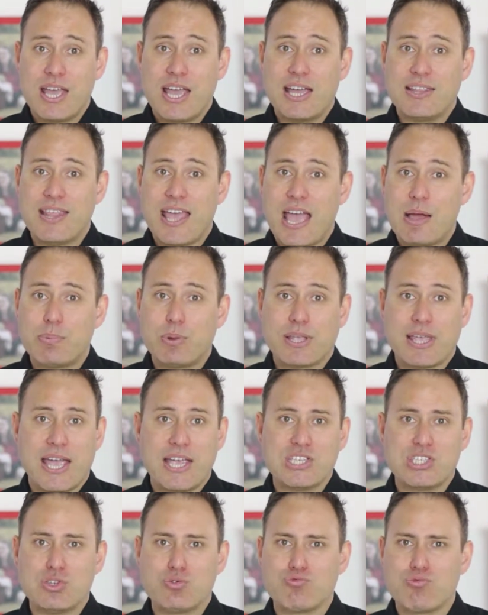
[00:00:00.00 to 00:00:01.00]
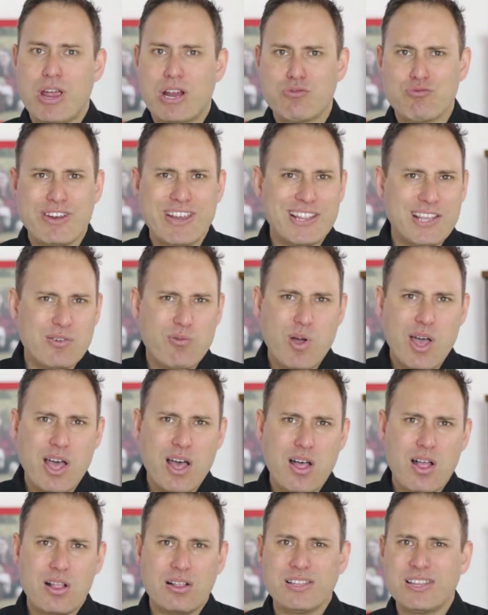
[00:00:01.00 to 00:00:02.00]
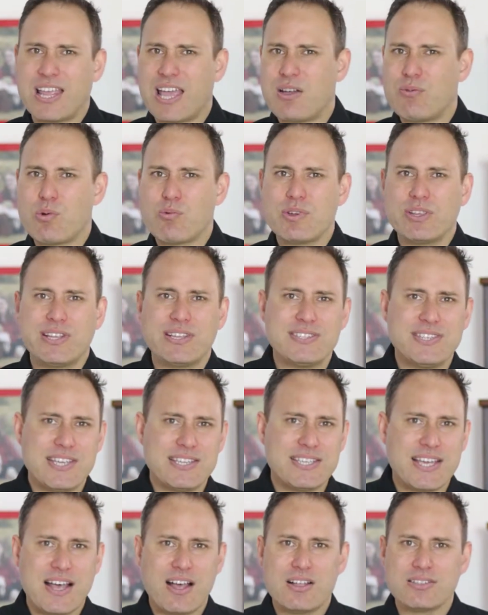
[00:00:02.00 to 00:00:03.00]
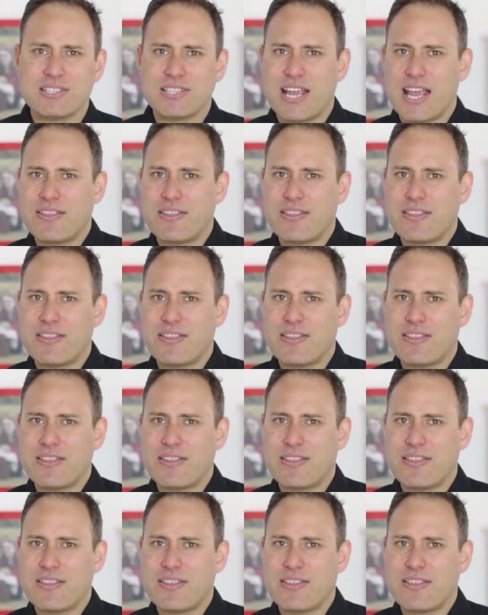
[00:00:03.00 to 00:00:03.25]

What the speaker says: and the application read really well and they were really detailed on